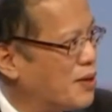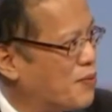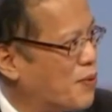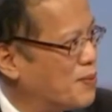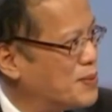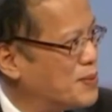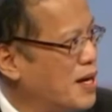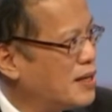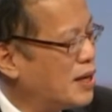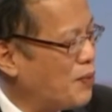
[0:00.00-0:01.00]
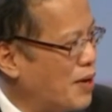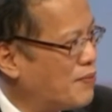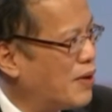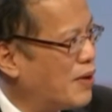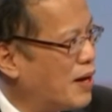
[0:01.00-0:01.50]
of the reforms that
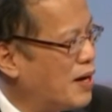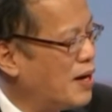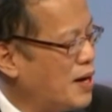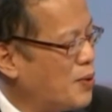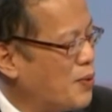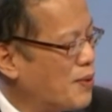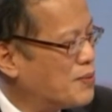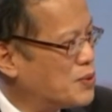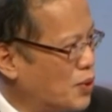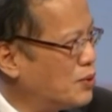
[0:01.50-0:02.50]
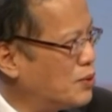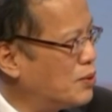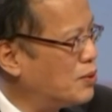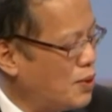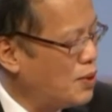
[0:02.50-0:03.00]
we have sought
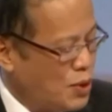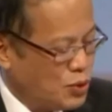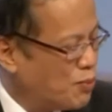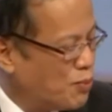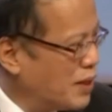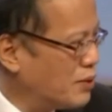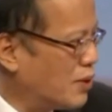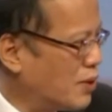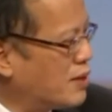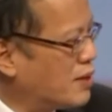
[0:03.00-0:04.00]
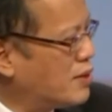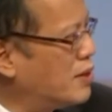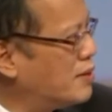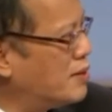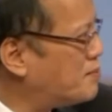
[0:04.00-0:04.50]
to bring to our
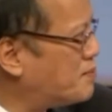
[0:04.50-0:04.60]
country.